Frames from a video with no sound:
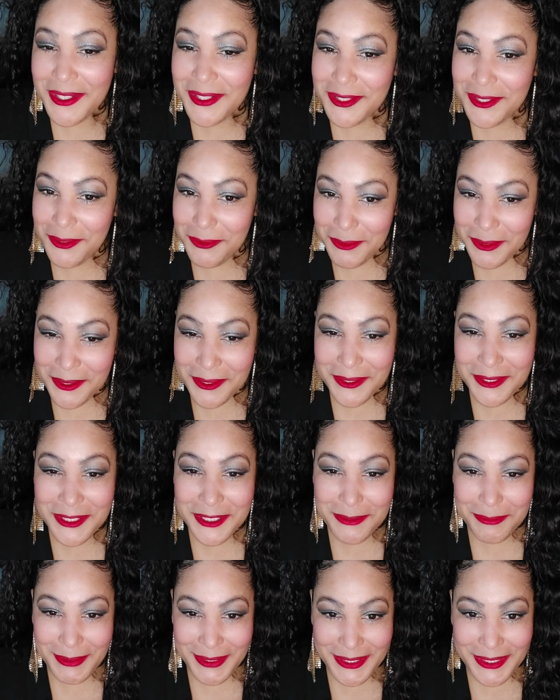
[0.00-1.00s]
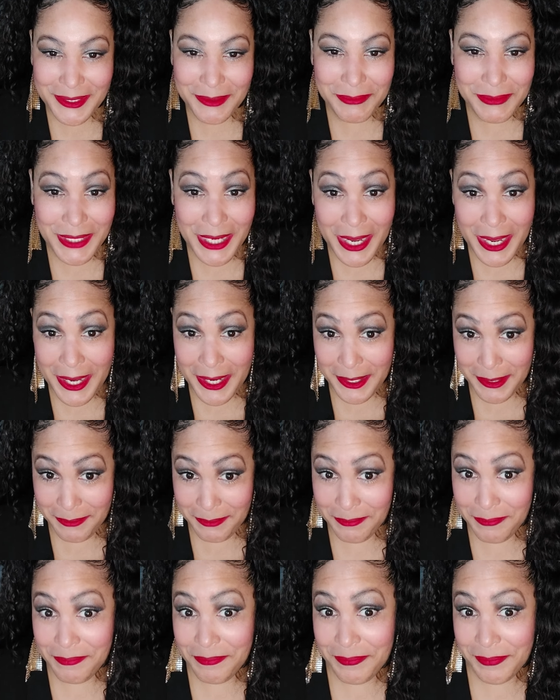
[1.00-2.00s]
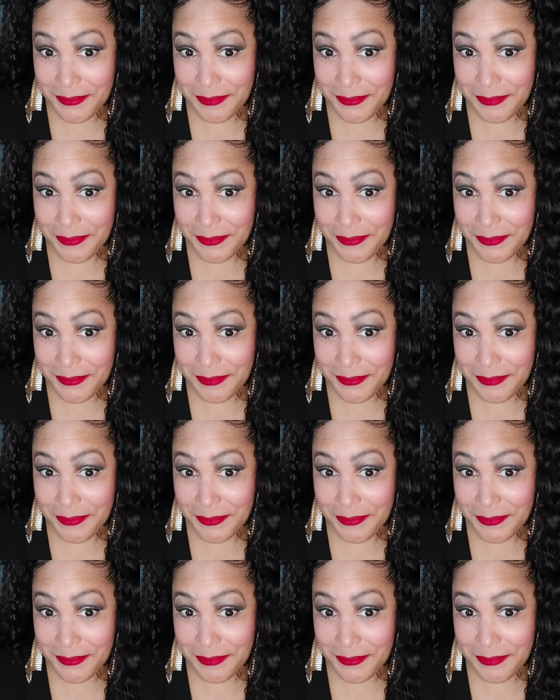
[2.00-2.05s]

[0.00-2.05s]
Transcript: So we're going to spend some time